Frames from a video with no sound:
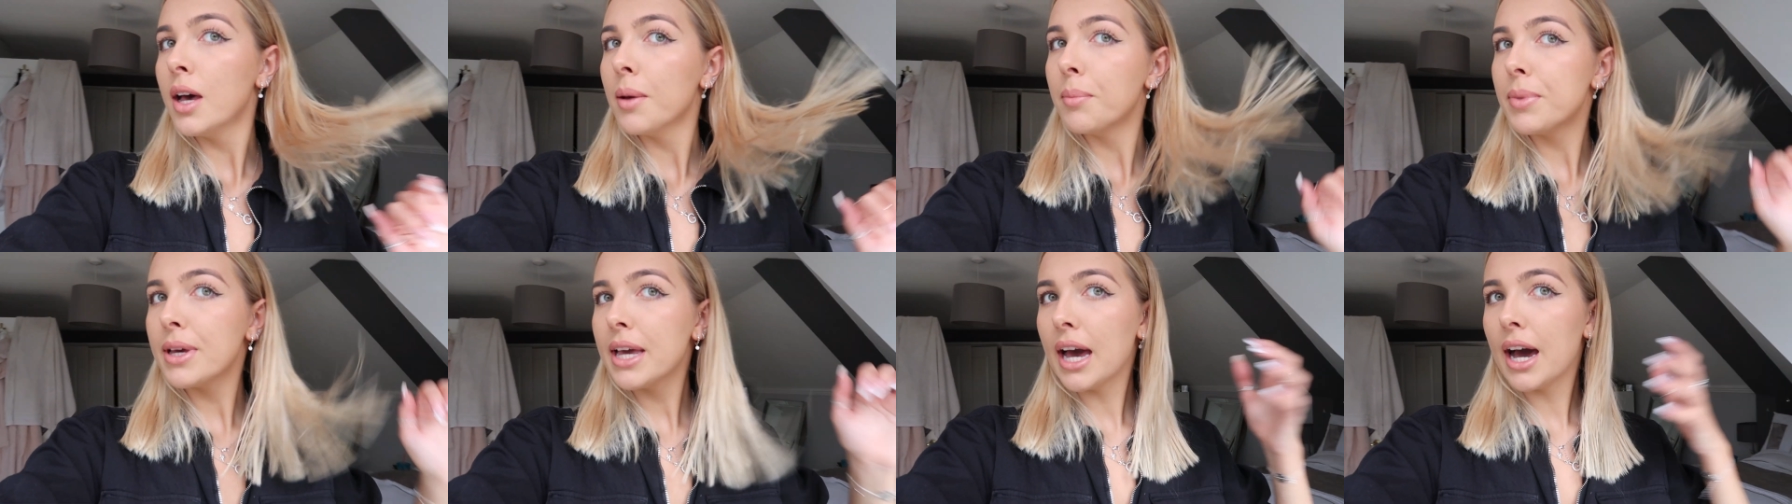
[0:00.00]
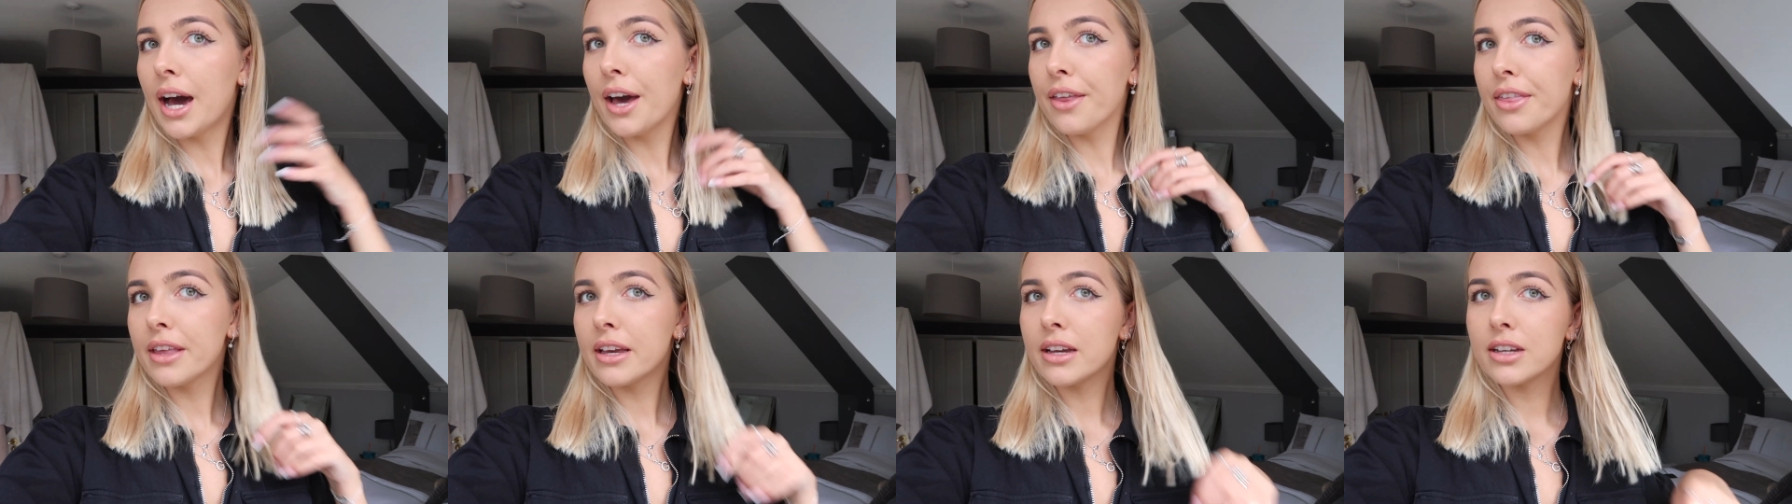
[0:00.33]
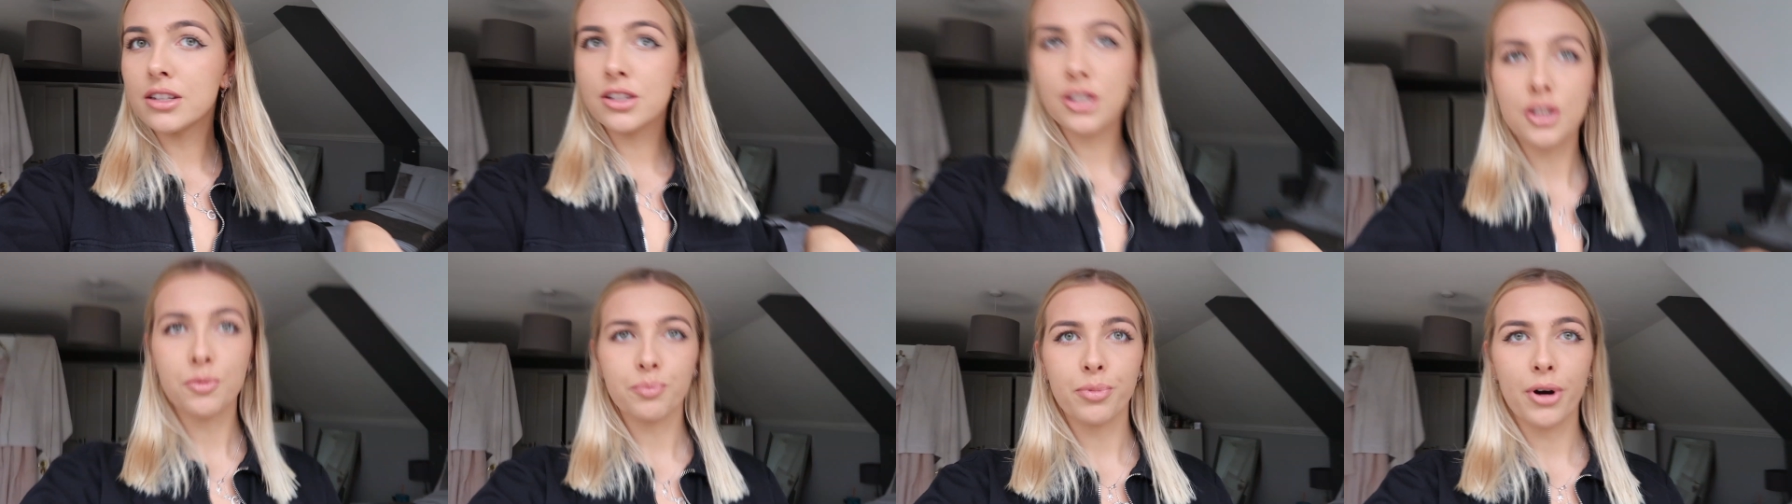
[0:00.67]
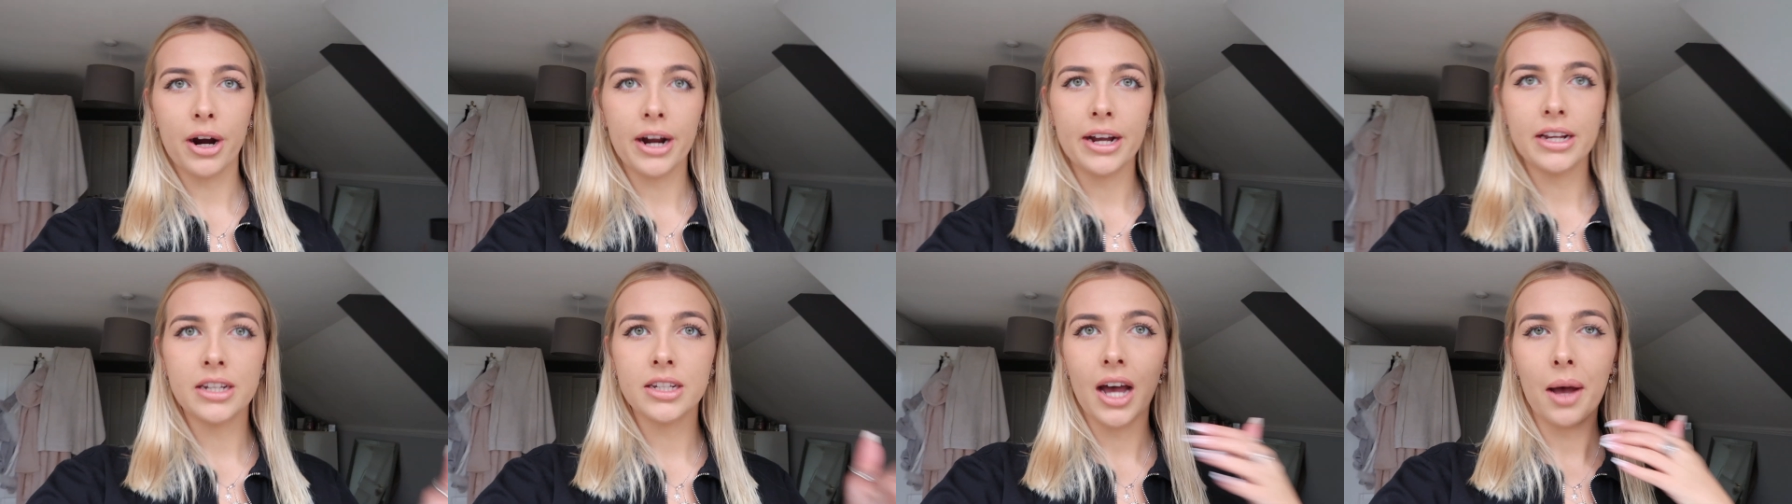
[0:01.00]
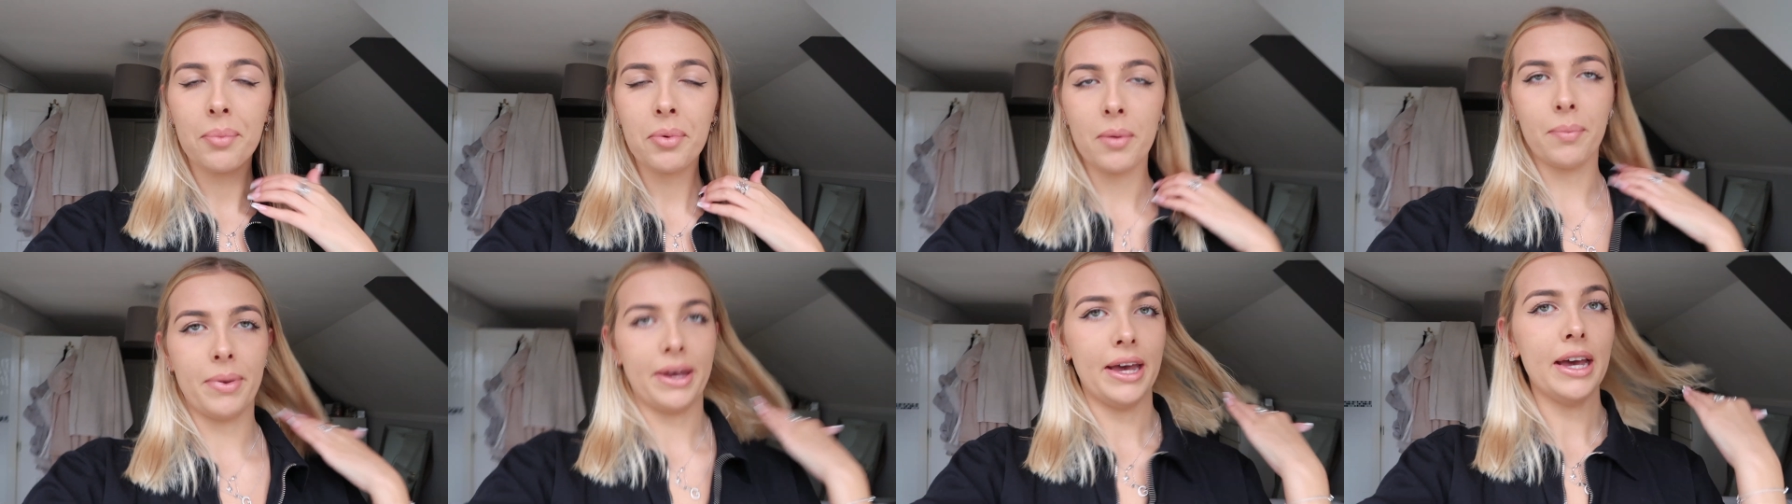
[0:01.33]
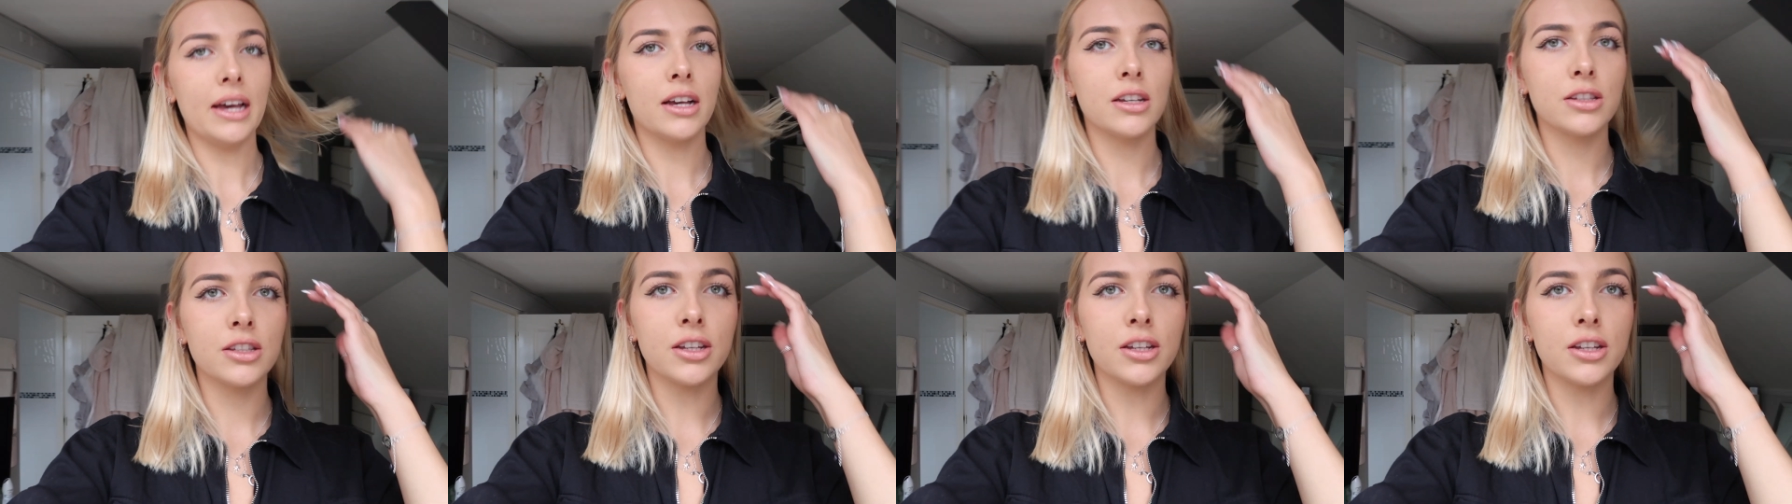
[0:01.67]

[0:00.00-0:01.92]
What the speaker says: But yeah, I think it's just brightened it up a bit.